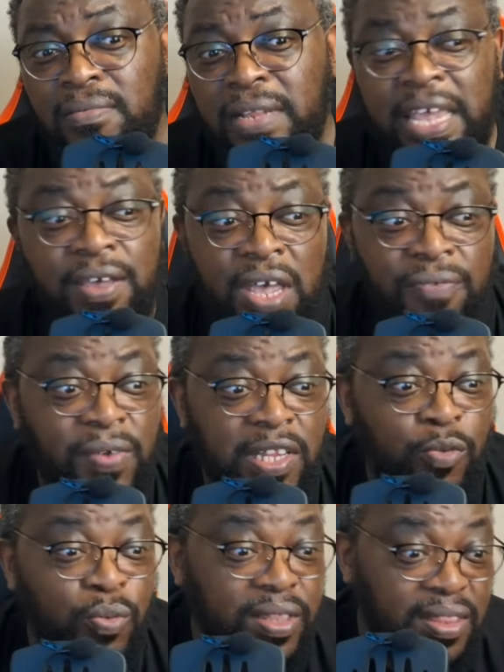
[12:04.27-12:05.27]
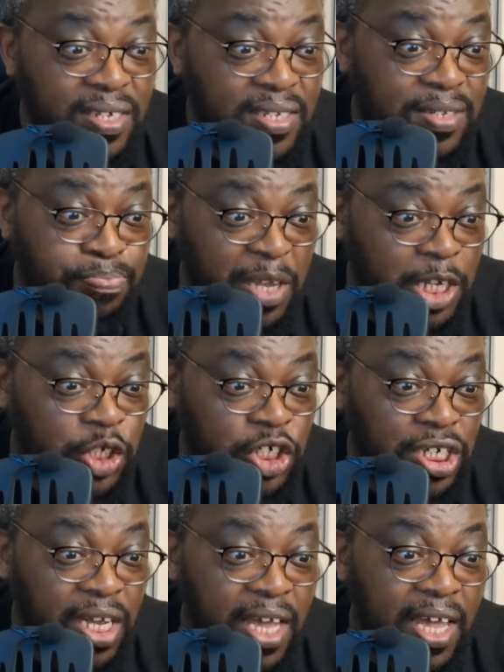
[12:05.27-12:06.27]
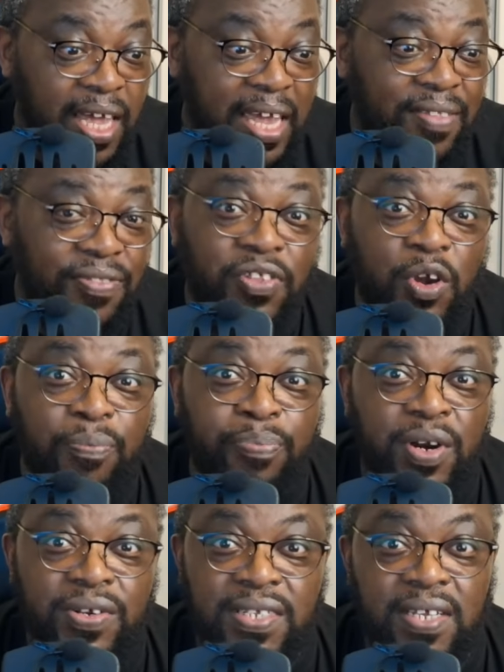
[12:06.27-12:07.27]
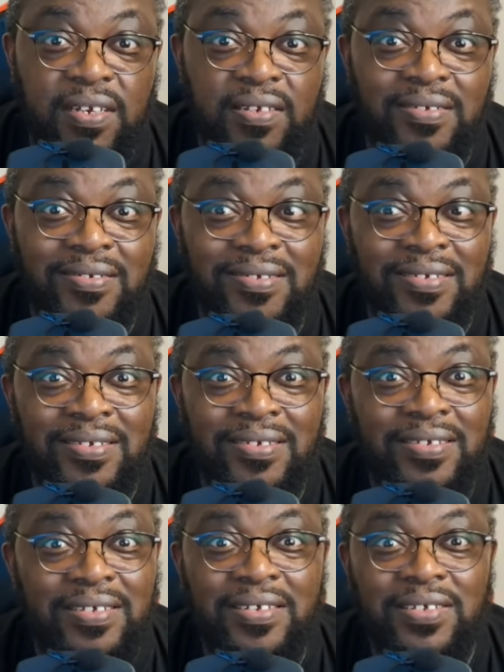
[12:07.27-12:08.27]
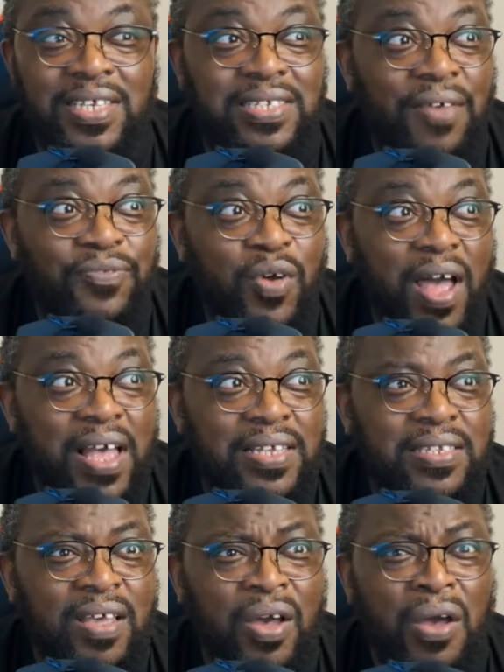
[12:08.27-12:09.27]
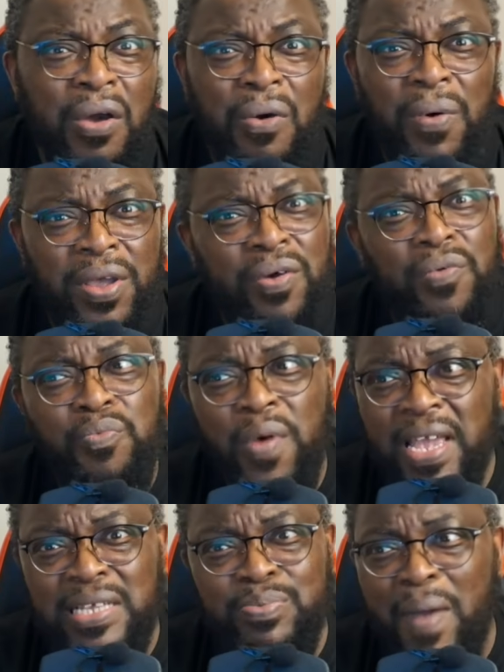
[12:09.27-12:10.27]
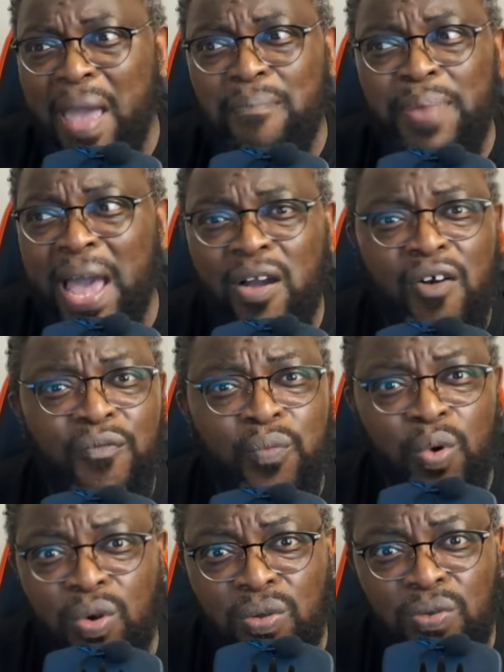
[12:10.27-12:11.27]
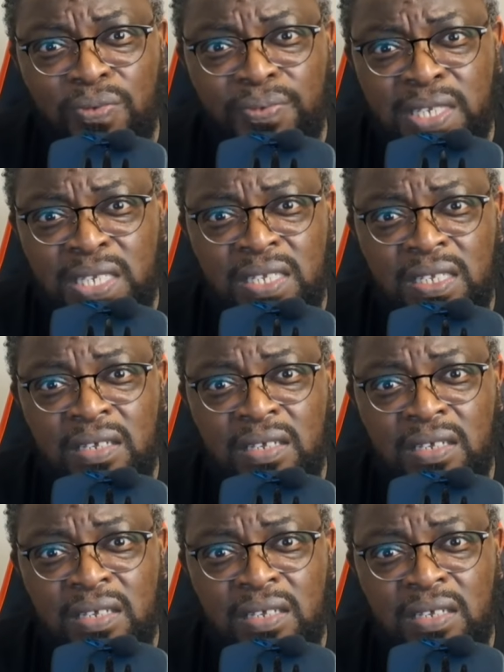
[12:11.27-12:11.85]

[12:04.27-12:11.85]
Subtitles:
Even with this speech in third person, you just have to ask, were you raised by a pack of wolves?